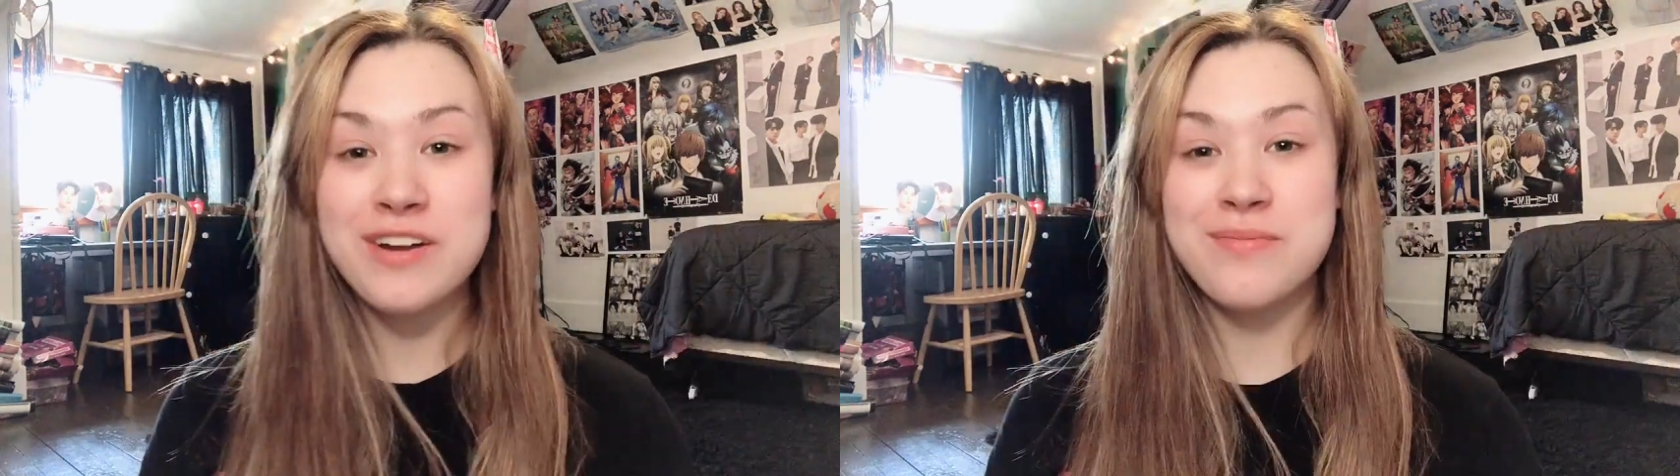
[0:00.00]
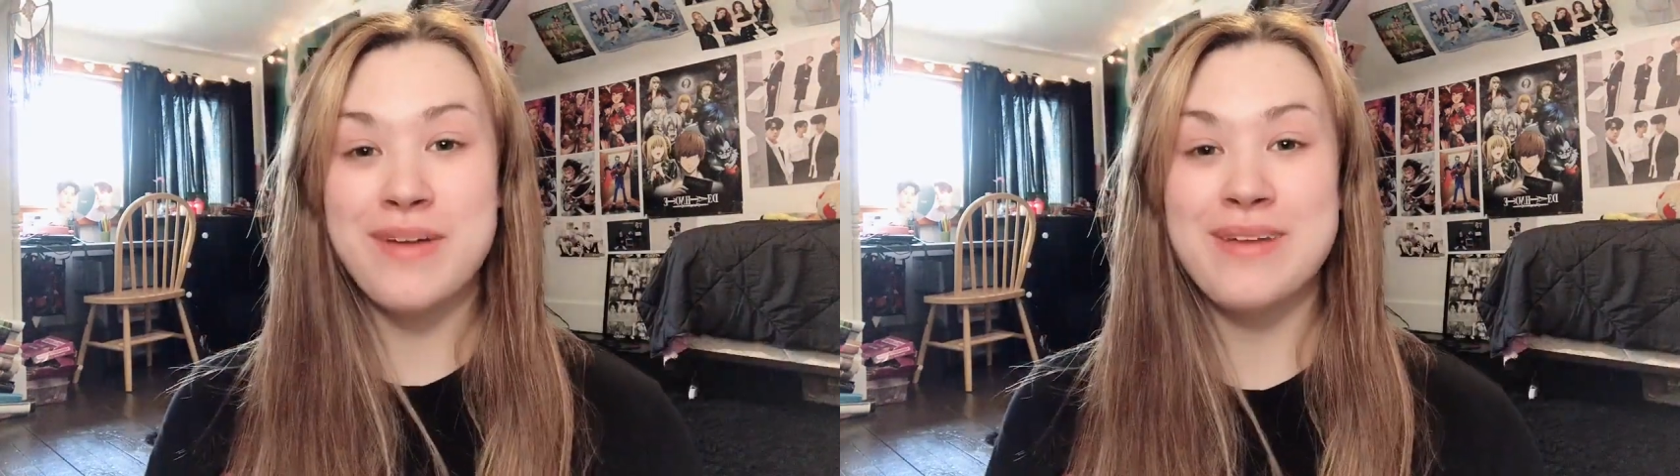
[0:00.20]

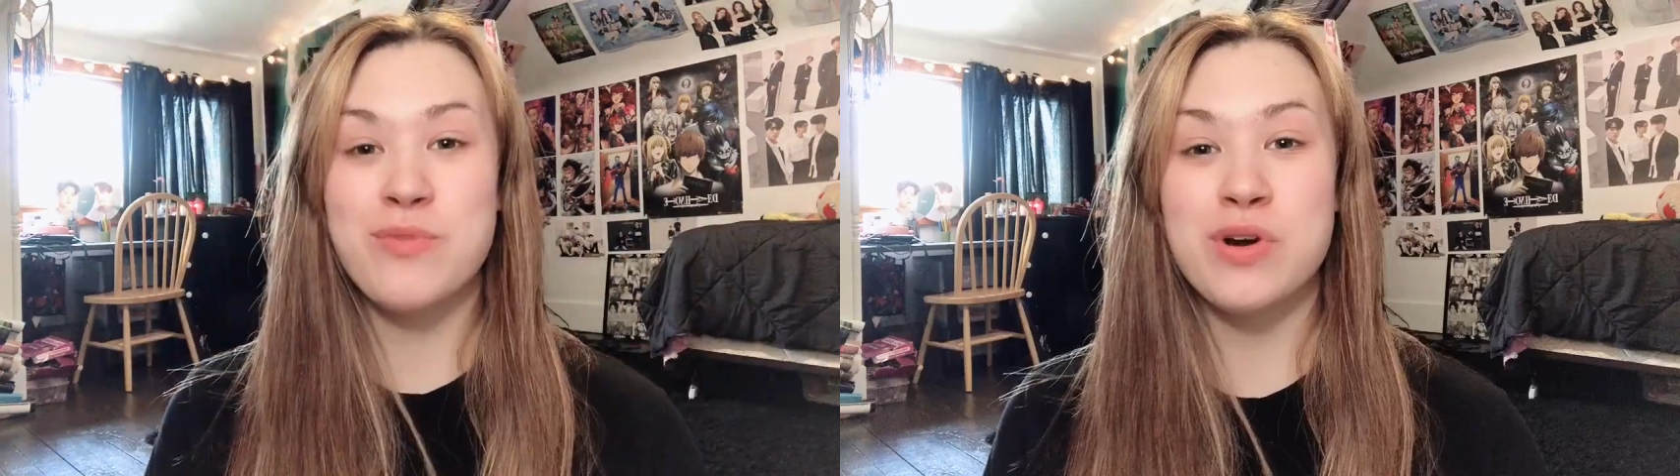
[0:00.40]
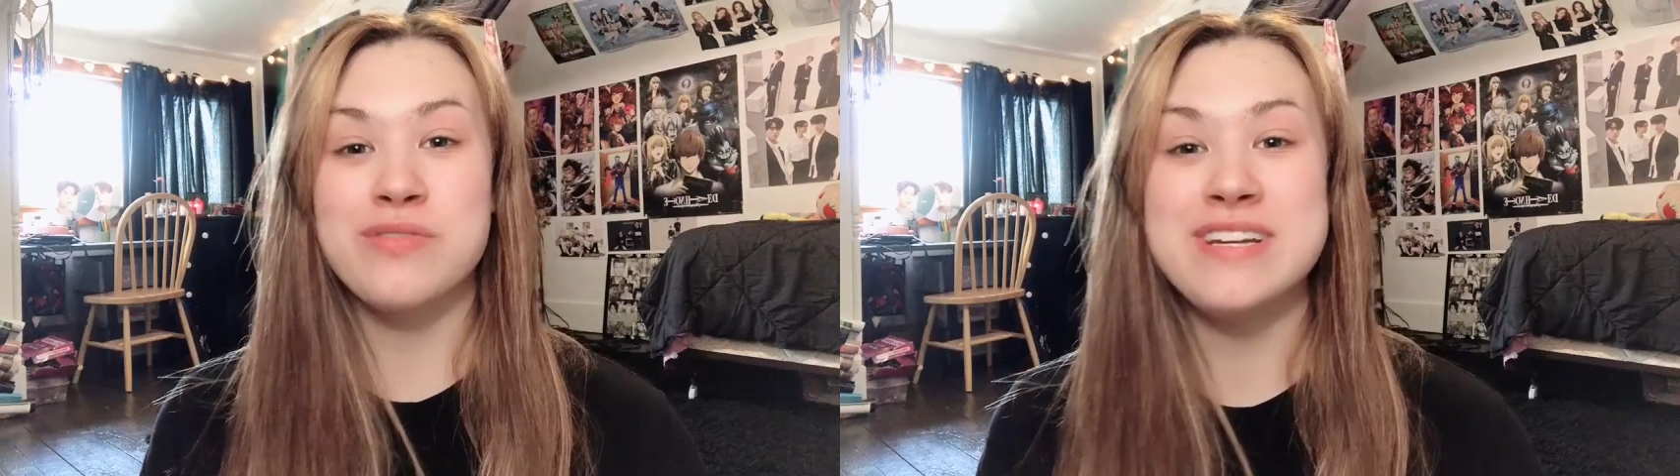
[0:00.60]
of my
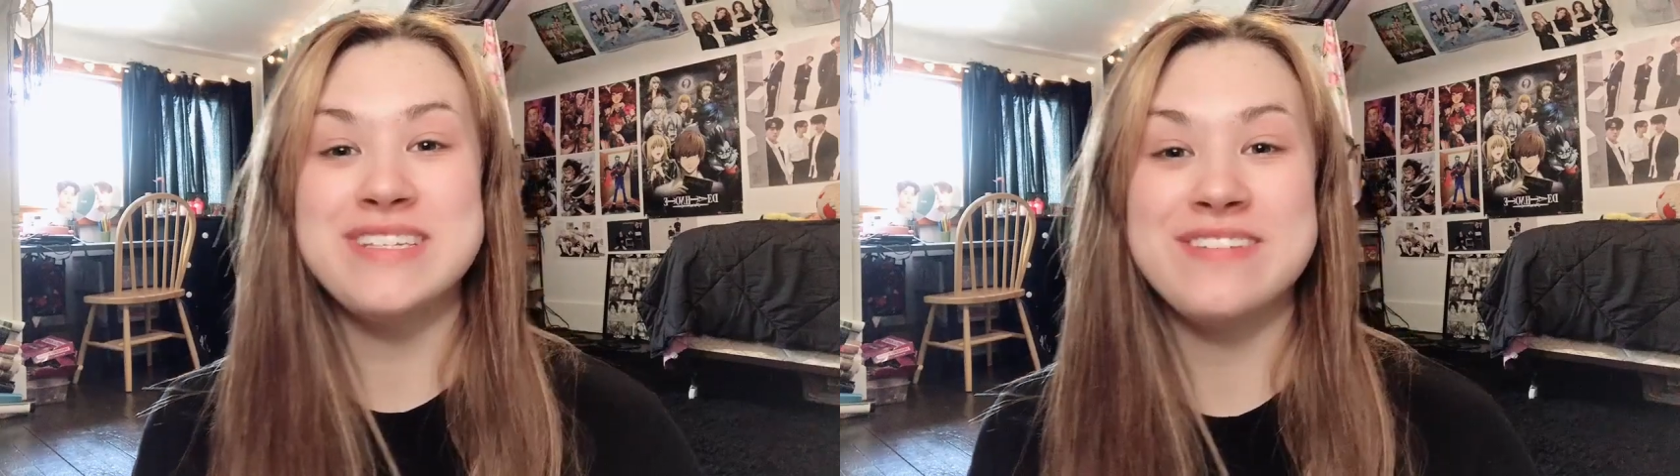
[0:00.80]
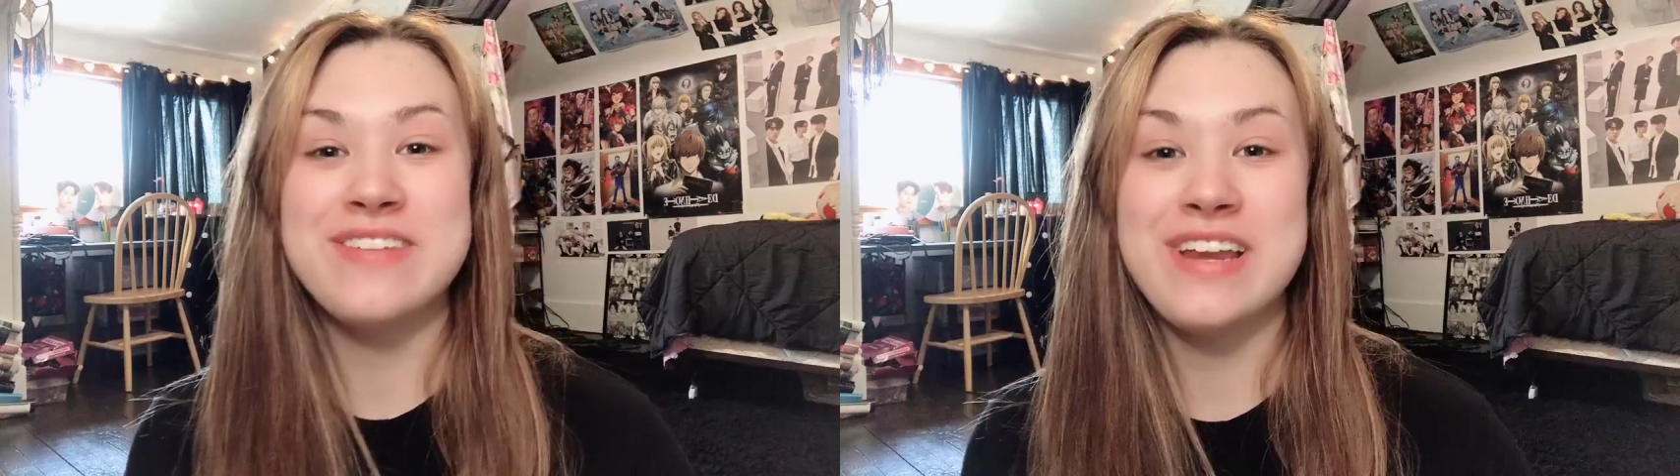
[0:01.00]
more
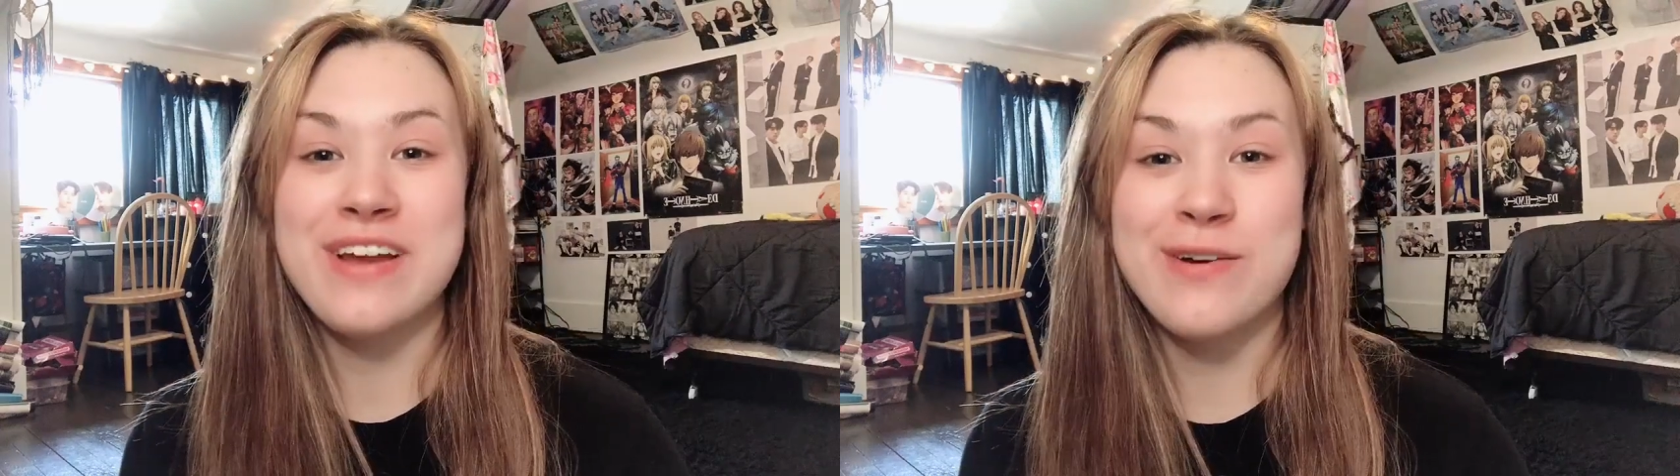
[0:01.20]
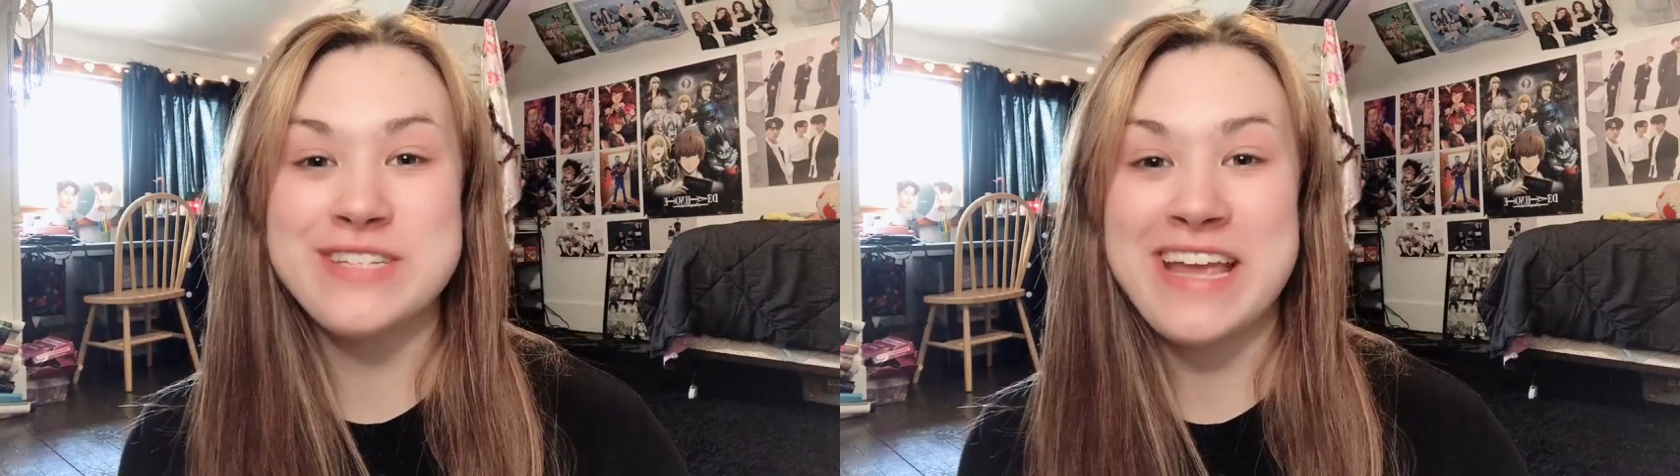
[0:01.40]
recent videos,